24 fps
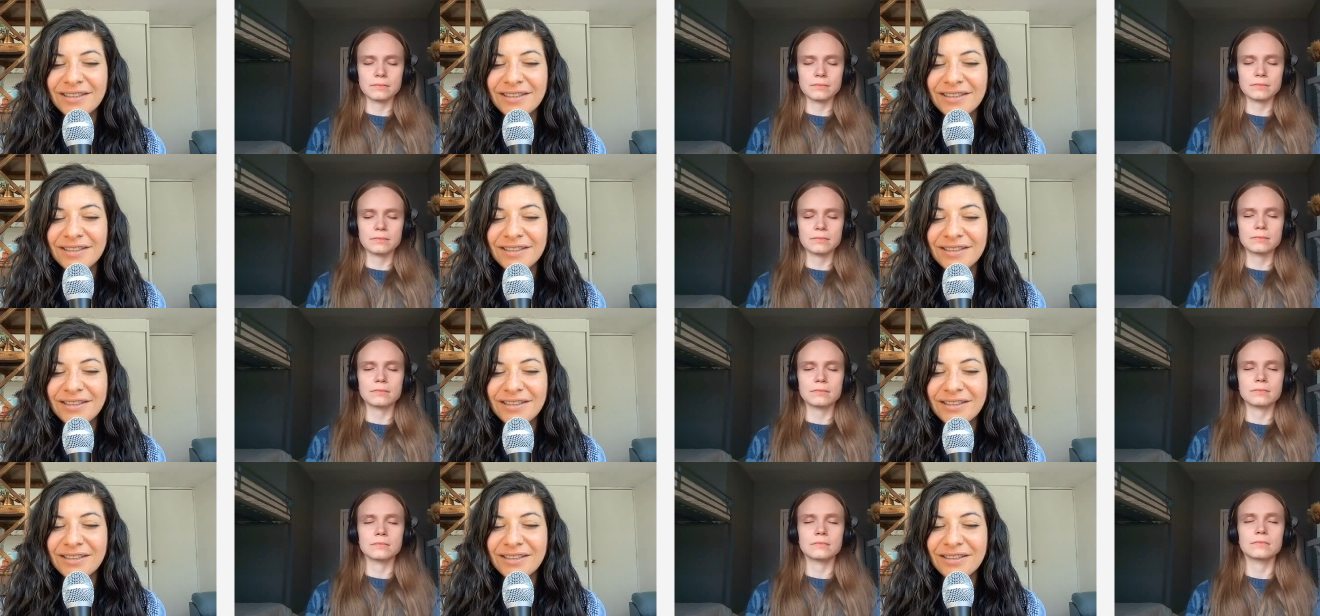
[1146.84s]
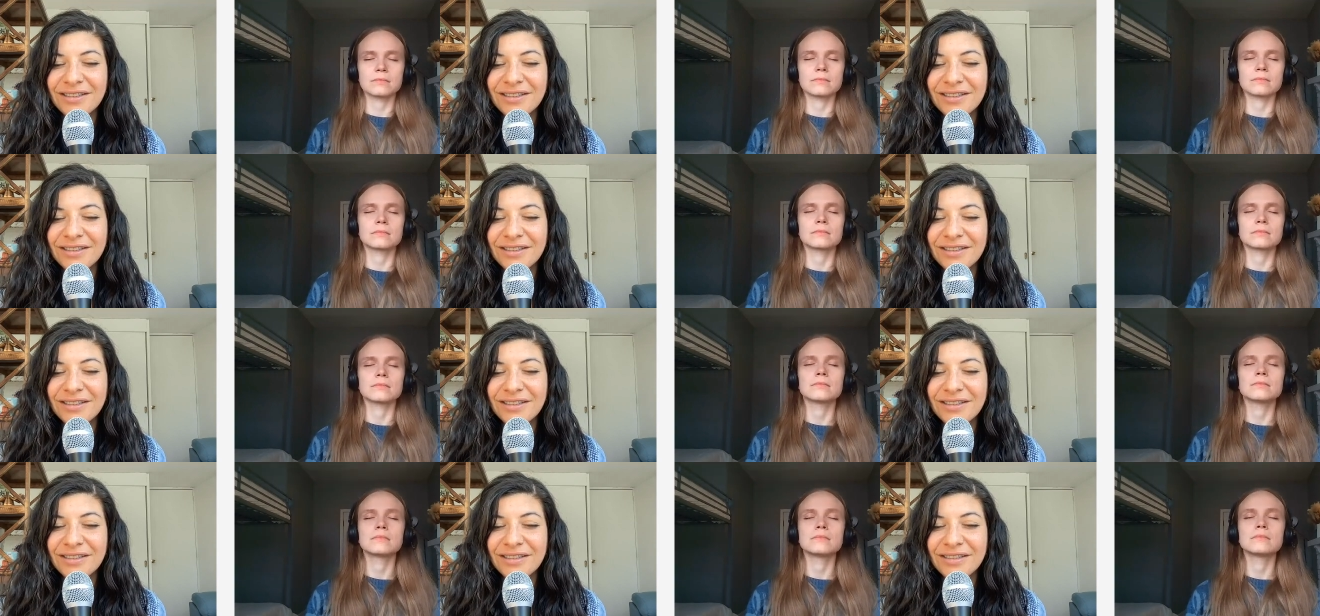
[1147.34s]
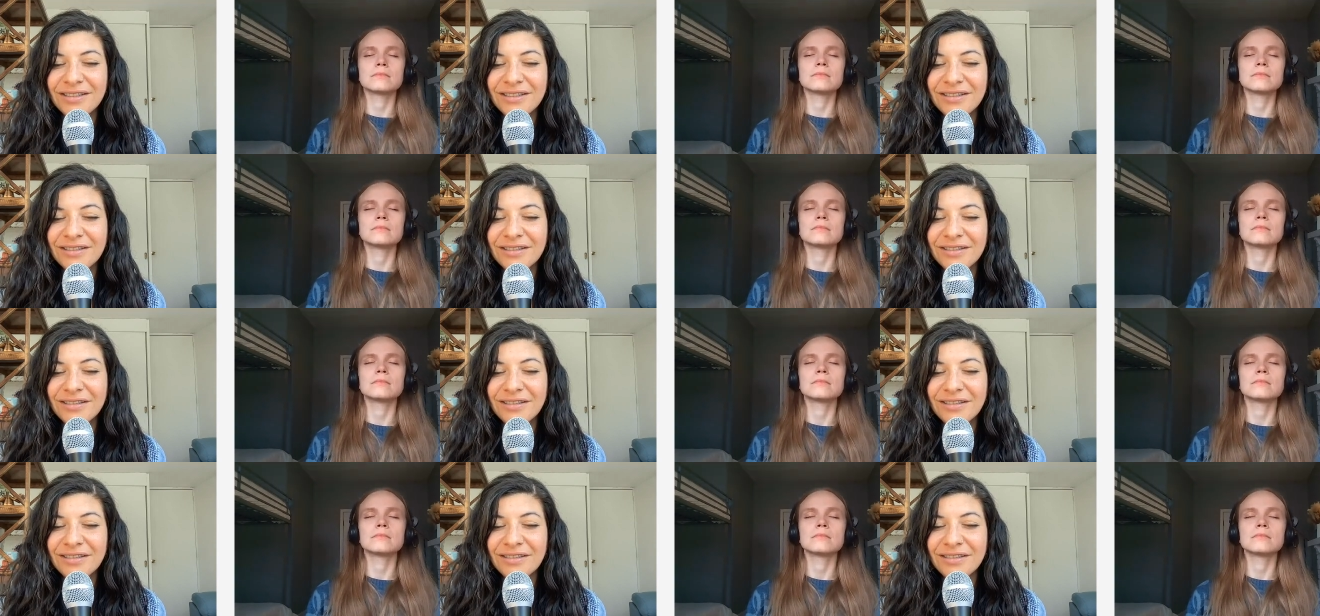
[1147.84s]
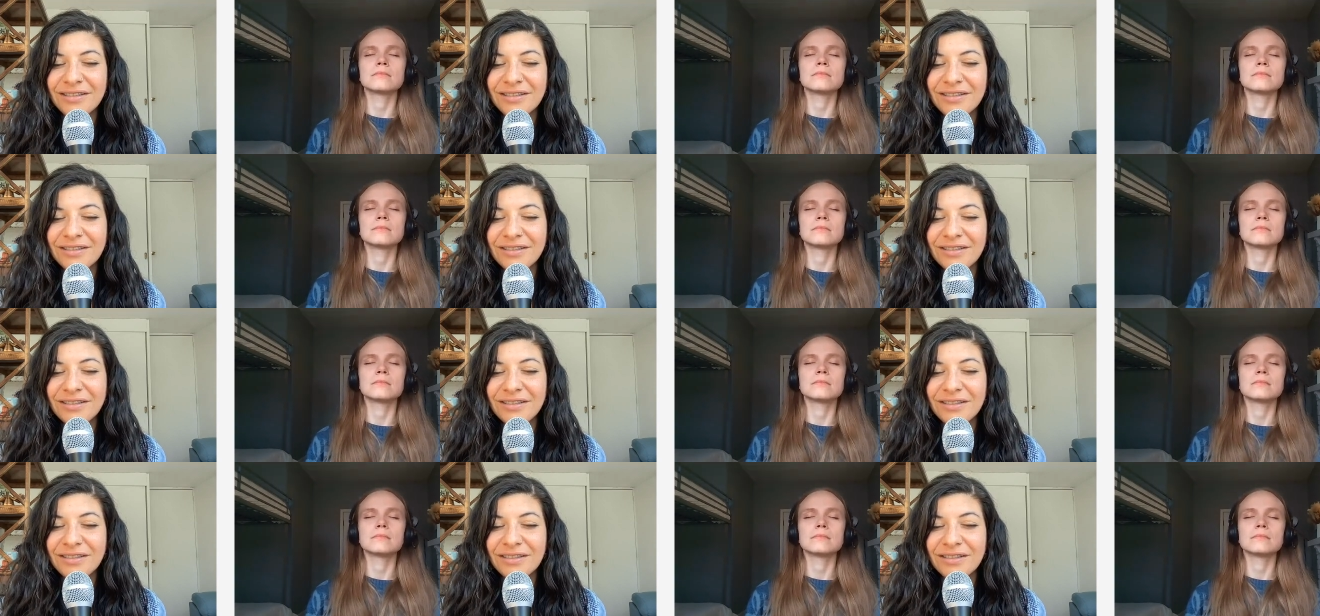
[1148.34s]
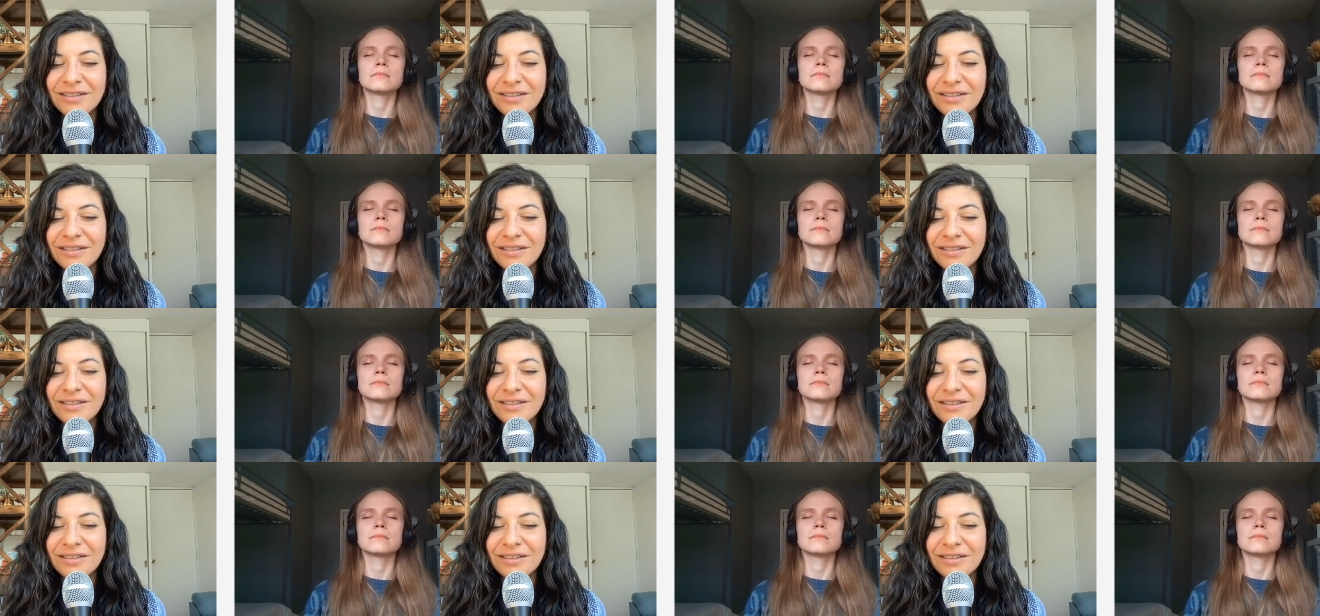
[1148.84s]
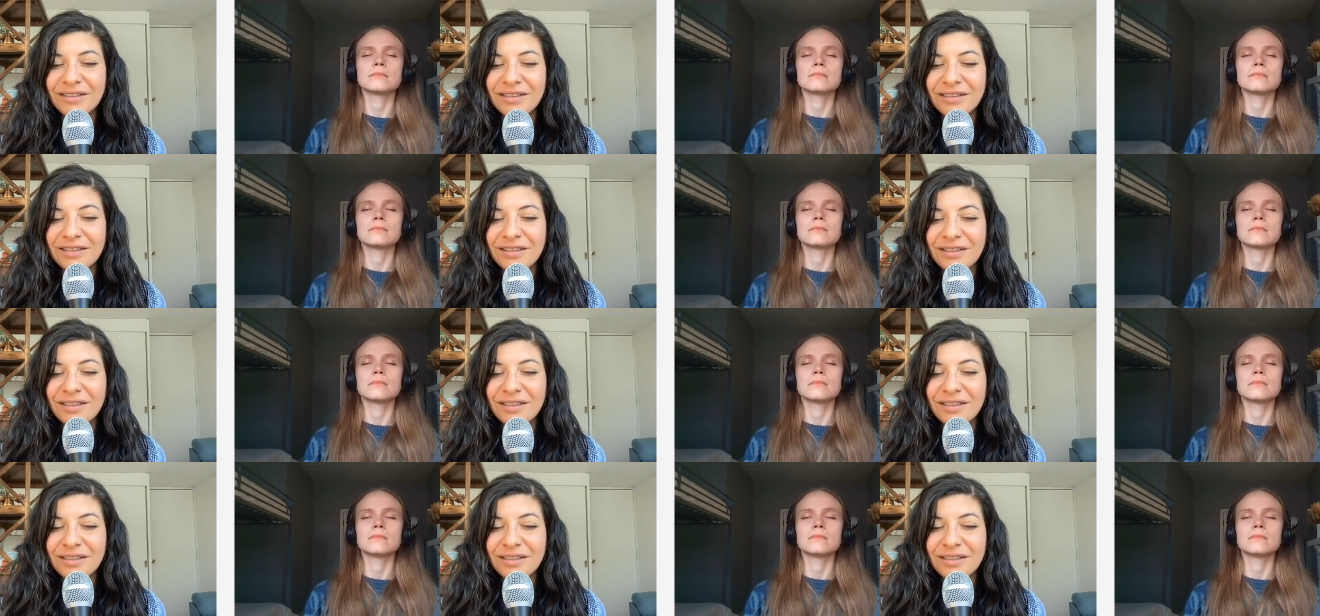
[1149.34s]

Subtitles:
No one is speaking in this clip.